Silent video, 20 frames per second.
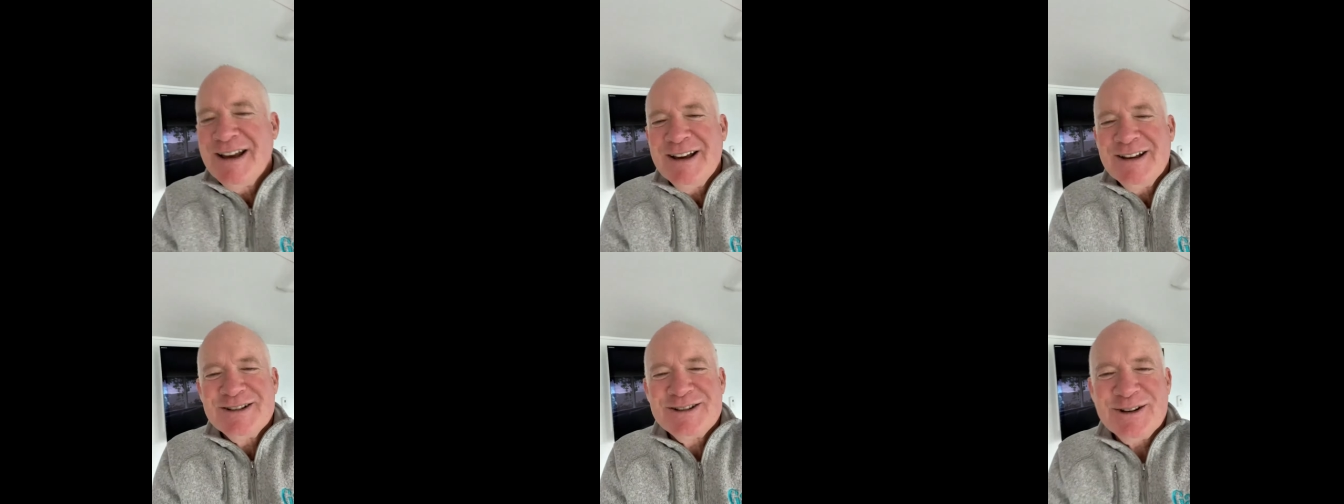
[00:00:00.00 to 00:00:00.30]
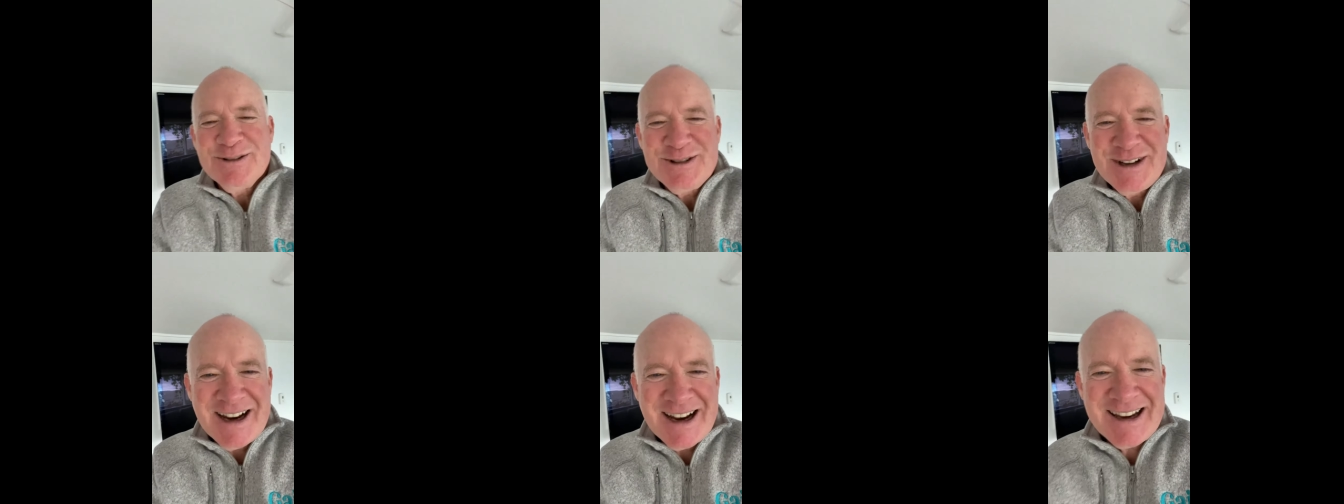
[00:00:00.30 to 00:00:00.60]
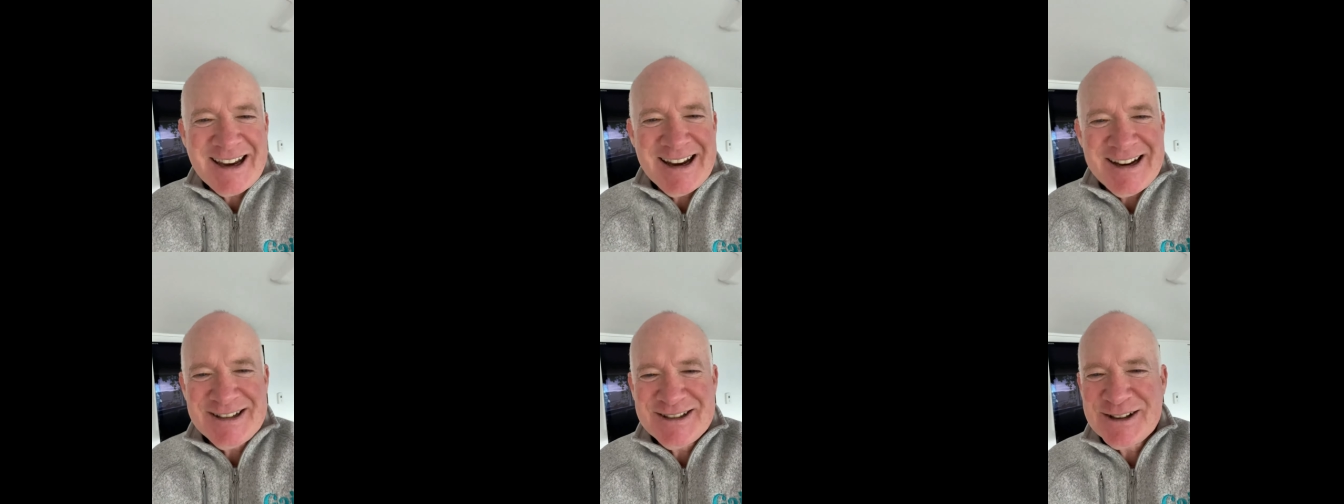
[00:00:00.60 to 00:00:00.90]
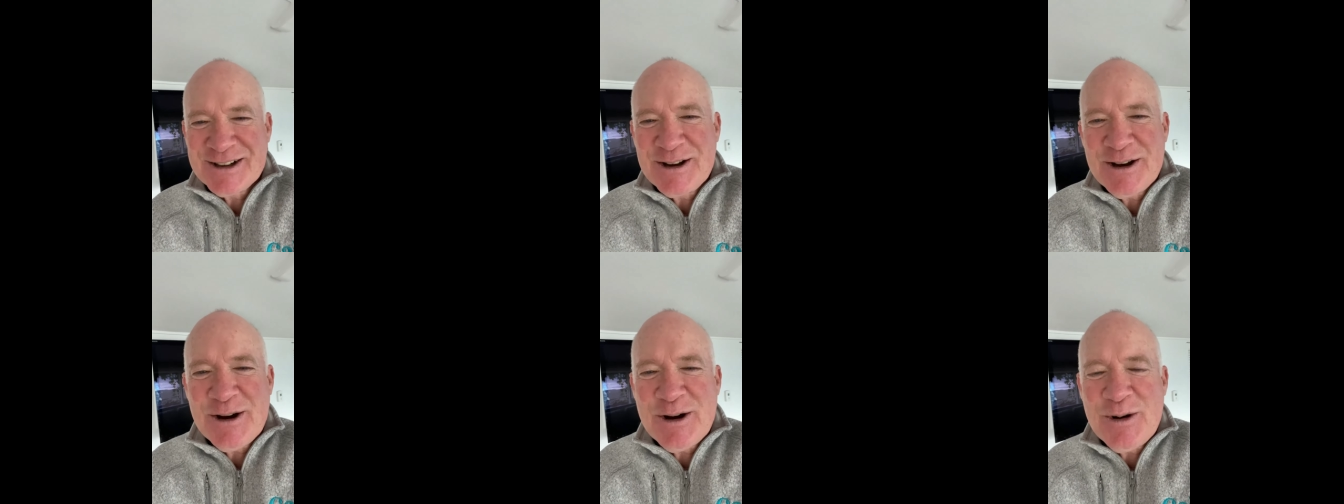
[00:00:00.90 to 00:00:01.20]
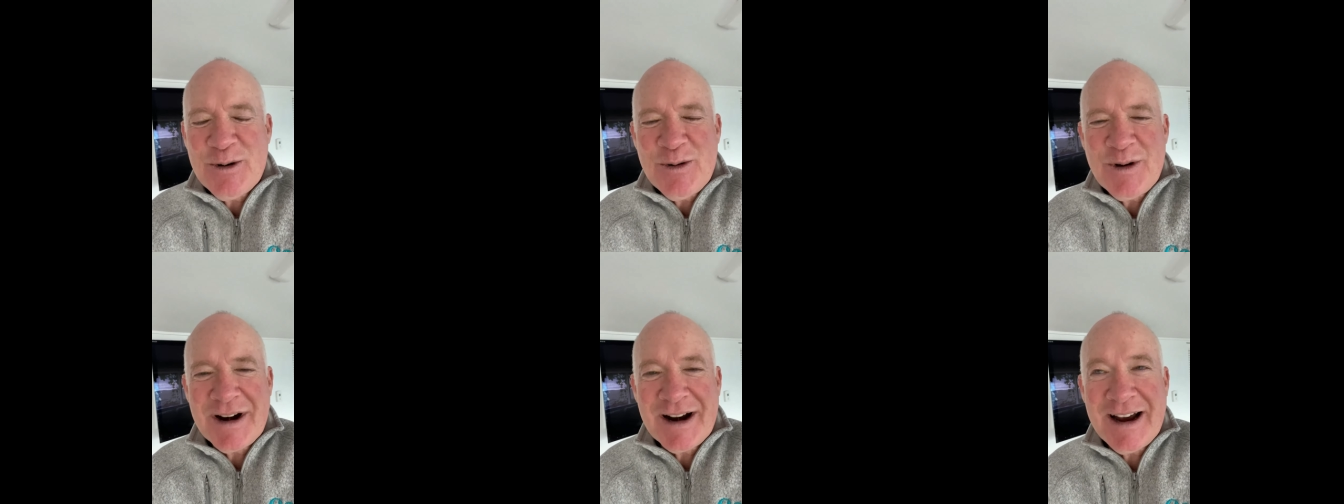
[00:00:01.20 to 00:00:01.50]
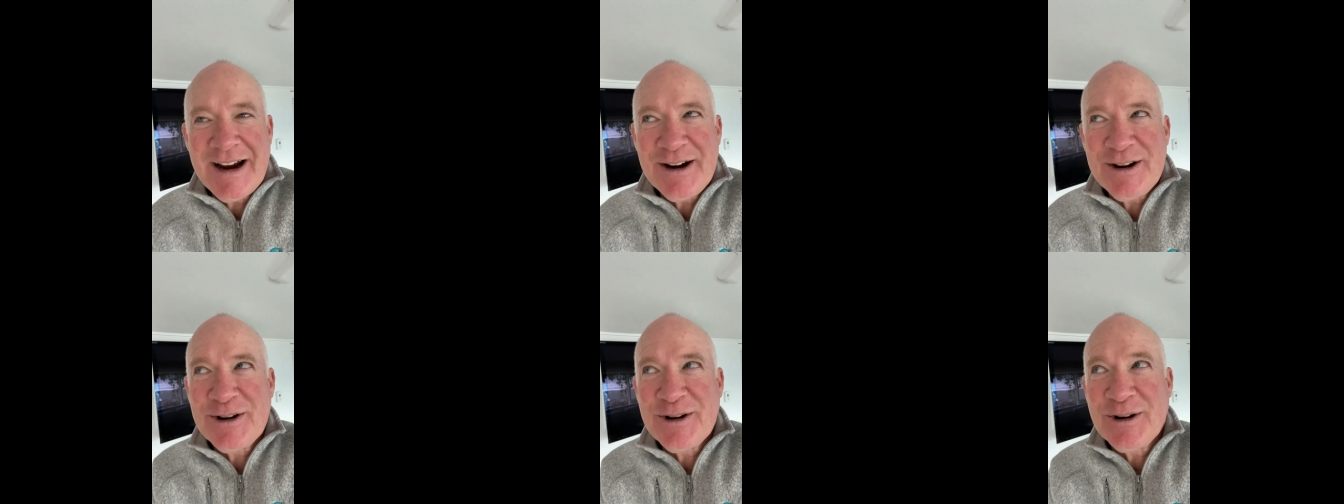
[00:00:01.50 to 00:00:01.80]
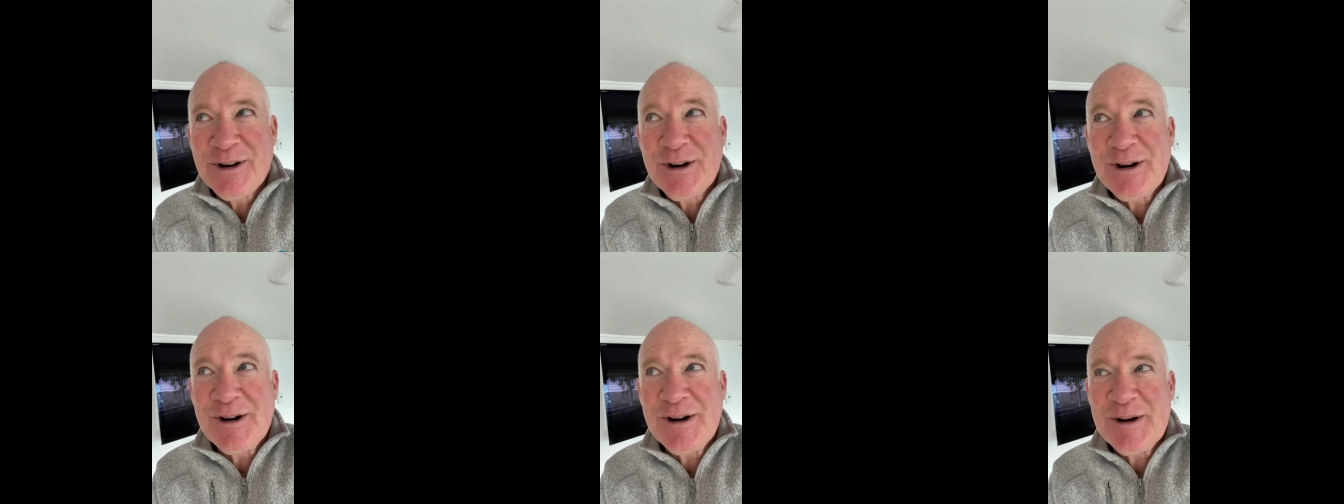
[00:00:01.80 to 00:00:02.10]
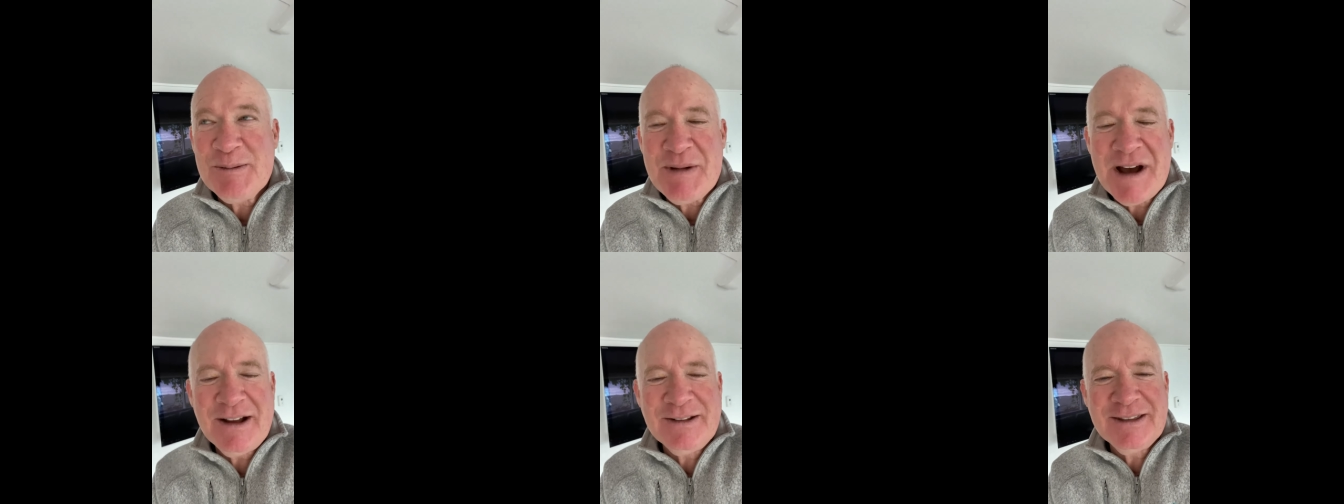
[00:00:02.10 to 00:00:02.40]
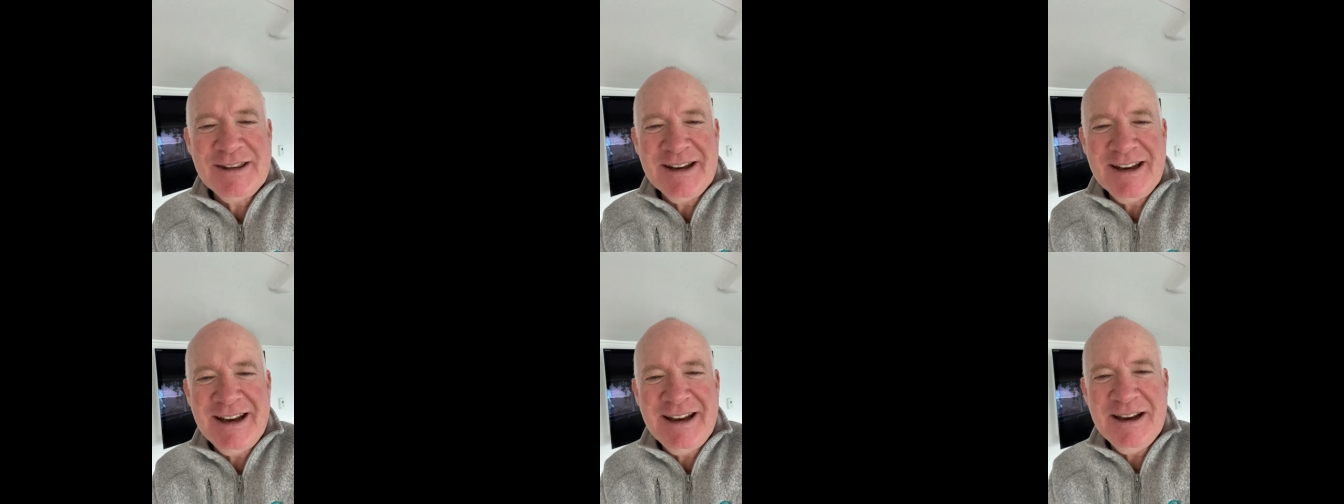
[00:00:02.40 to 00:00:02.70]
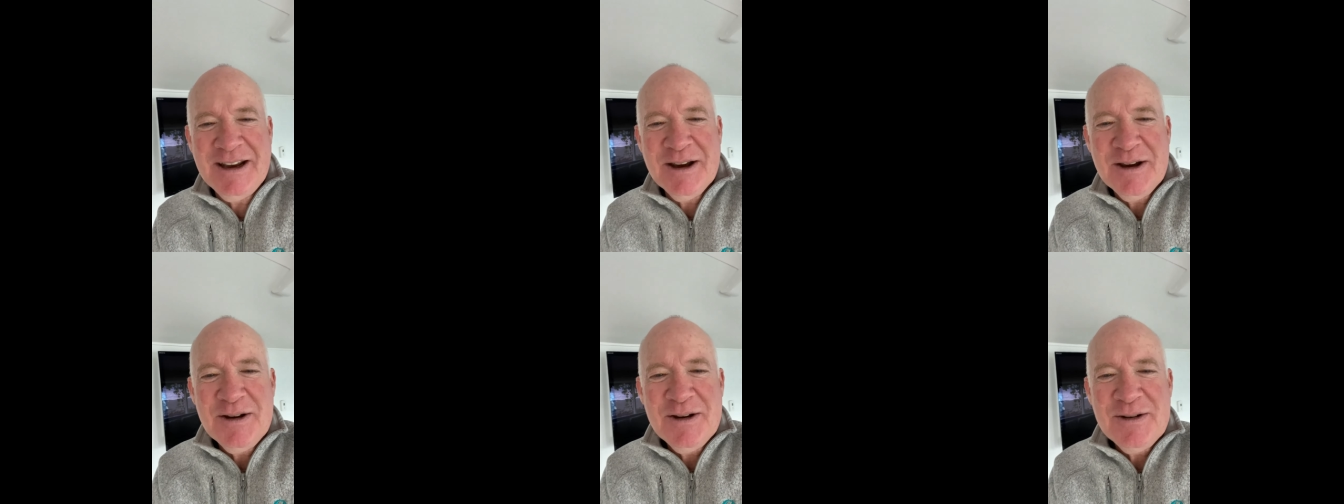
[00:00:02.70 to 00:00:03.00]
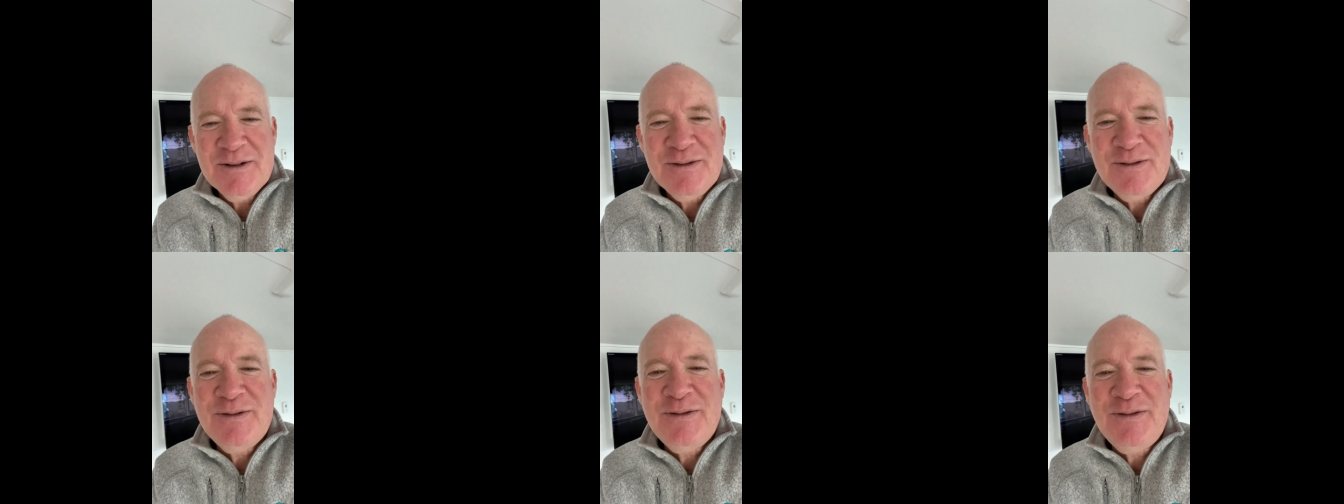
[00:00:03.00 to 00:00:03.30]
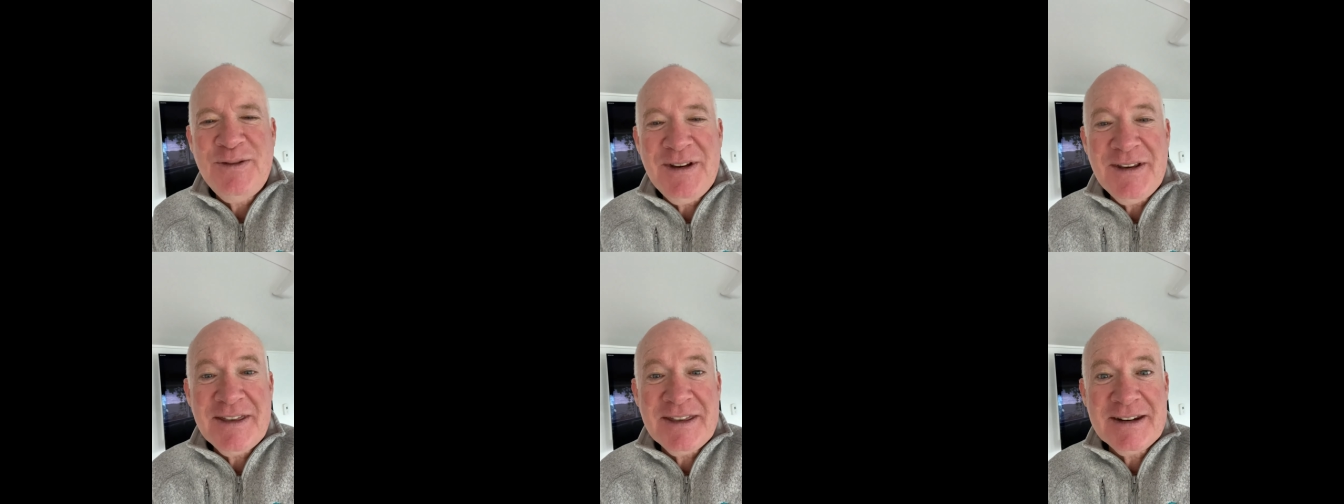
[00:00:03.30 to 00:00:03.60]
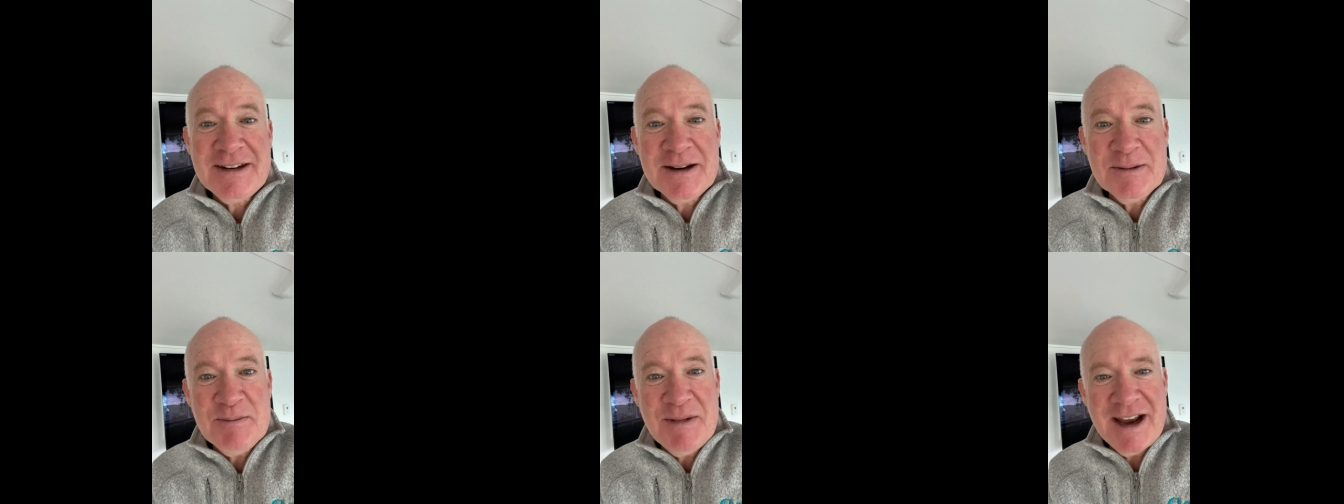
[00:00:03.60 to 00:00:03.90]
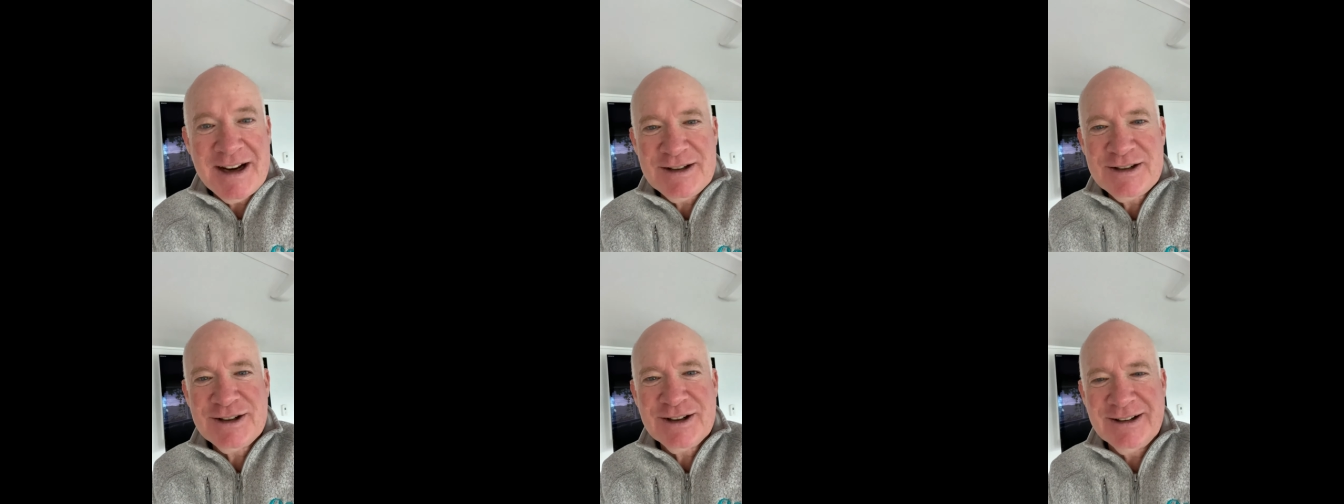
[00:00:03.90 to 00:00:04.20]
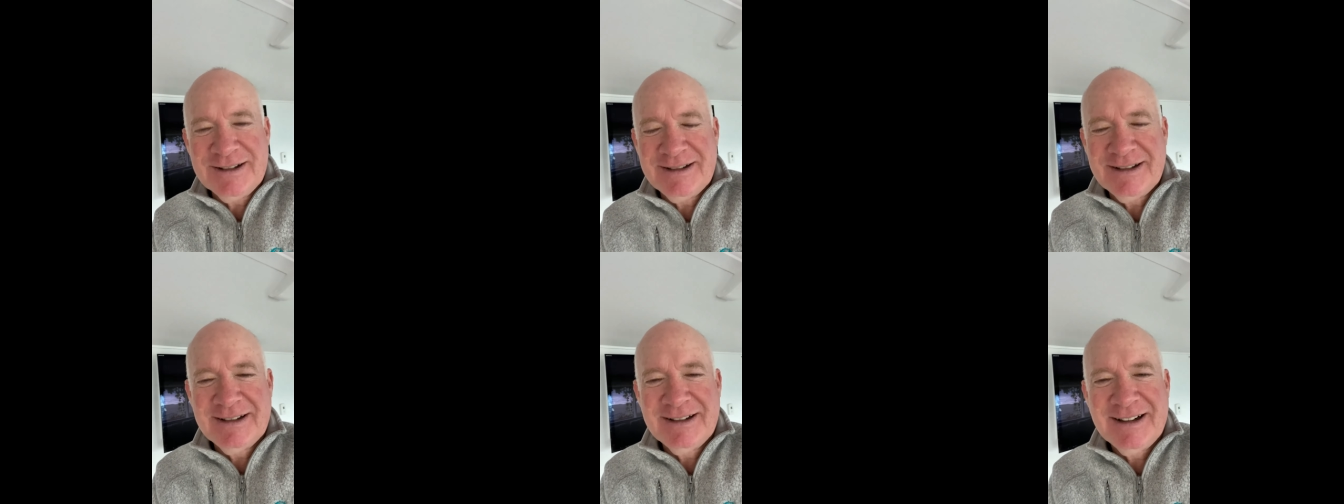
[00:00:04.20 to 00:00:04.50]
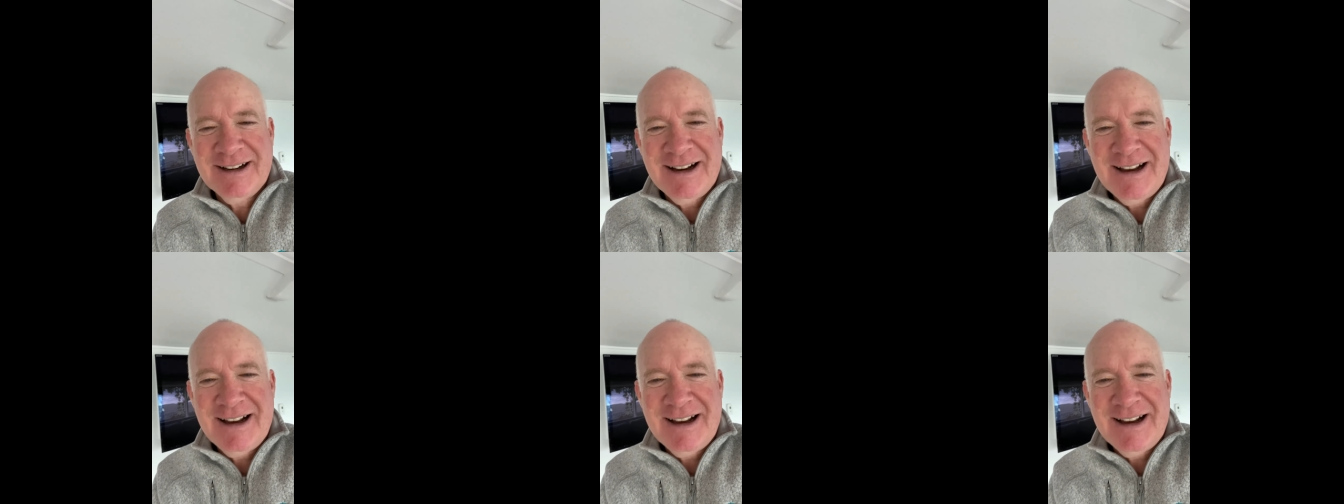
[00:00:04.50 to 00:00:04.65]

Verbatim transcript: So decades ago, when I heard about the fifth dimension,